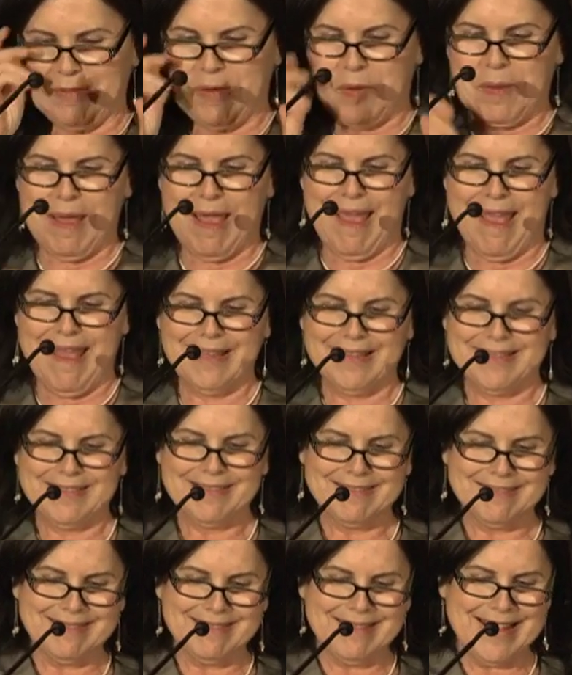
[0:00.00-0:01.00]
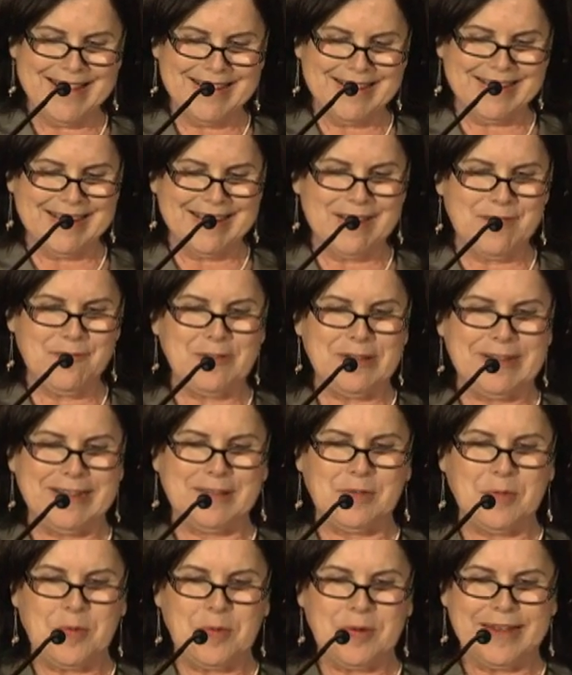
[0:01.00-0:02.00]
okay? That's a different
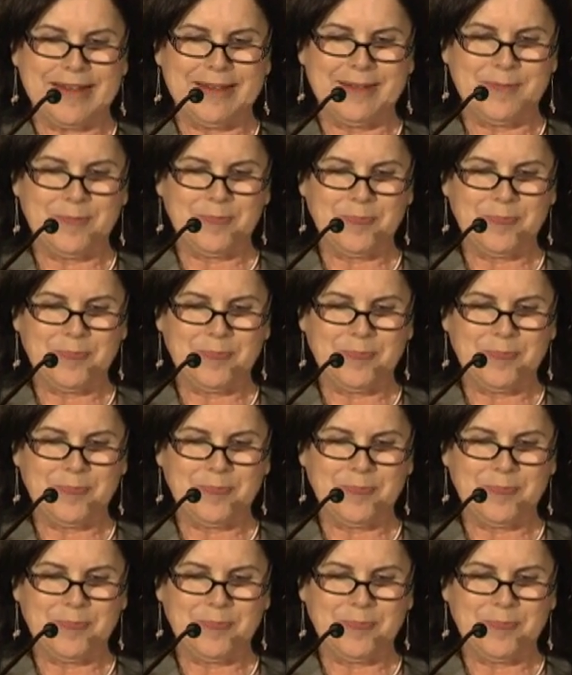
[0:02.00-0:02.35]
story.